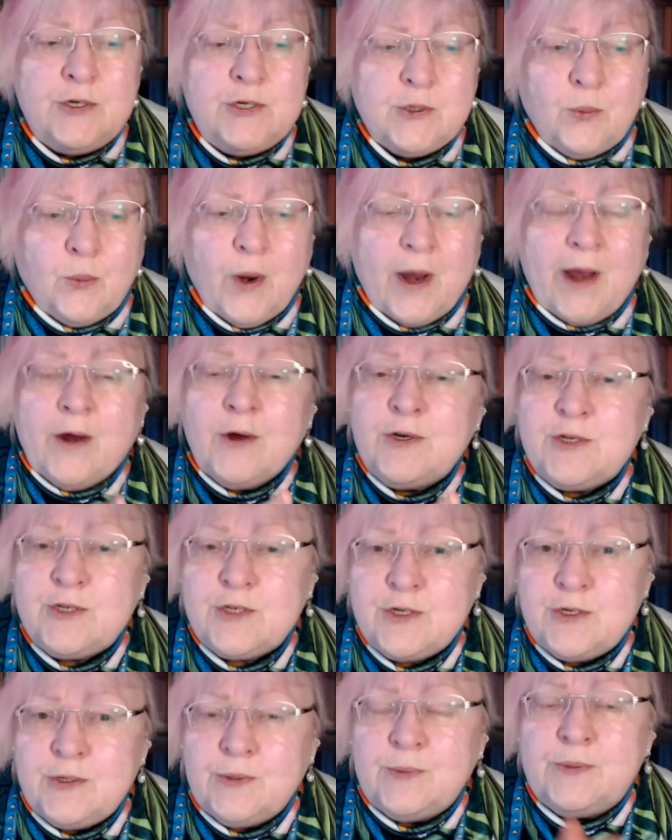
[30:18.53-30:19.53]
to wear
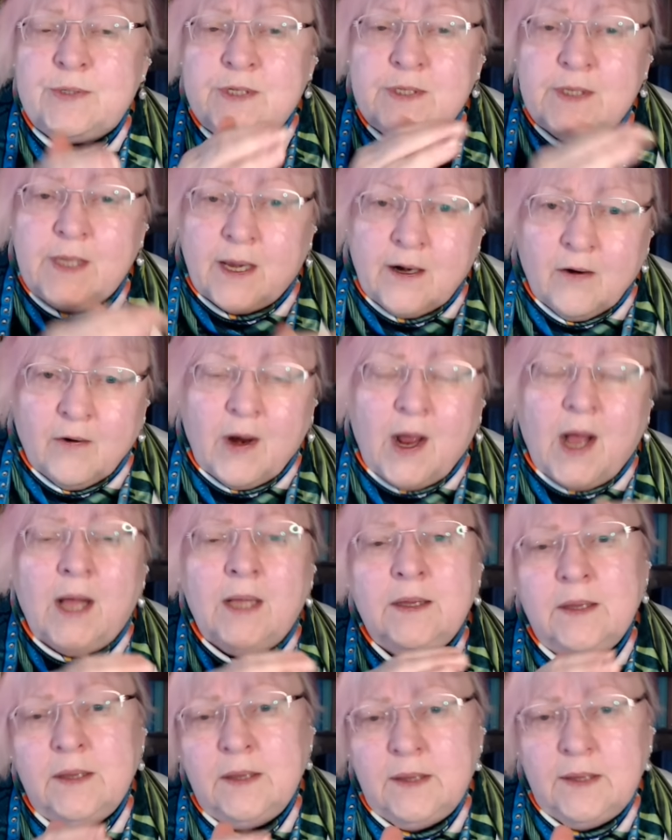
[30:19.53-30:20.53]
shoes that are
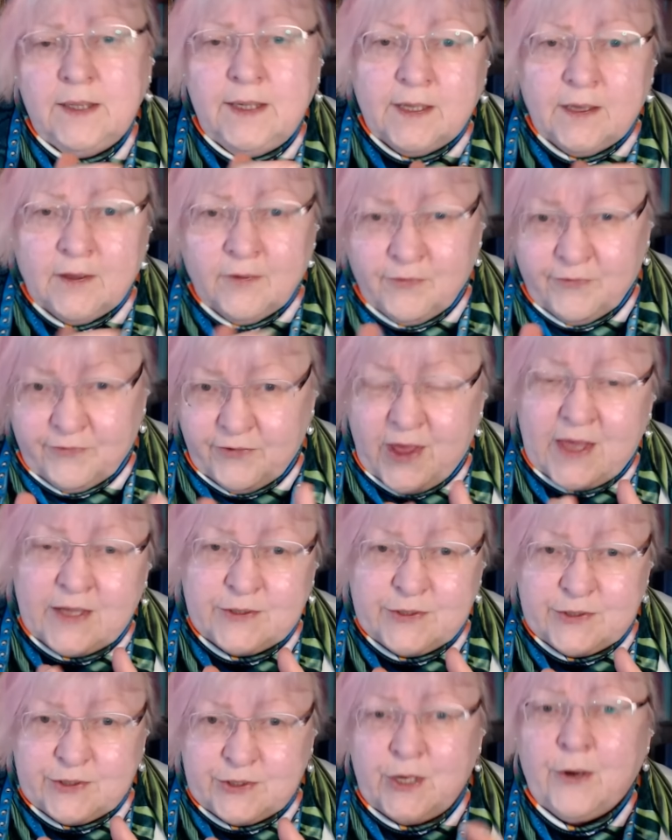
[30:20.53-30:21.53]
a little
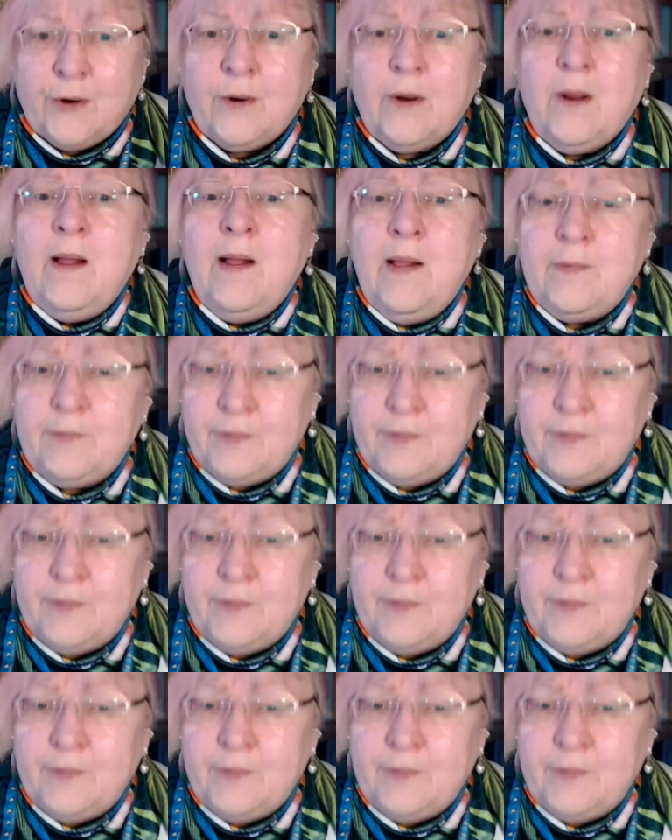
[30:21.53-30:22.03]
fancier